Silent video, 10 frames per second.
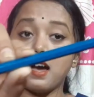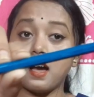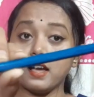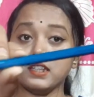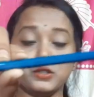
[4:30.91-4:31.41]

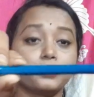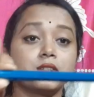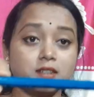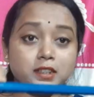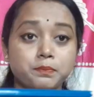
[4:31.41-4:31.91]
I use
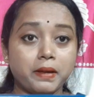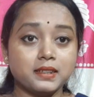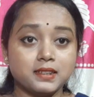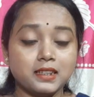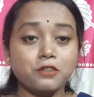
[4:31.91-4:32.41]
this
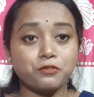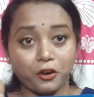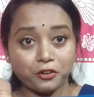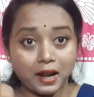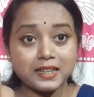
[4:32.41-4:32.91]
pencil
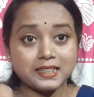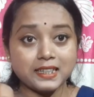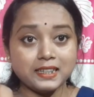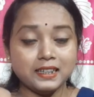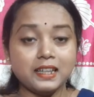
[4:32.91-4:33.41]
for writing.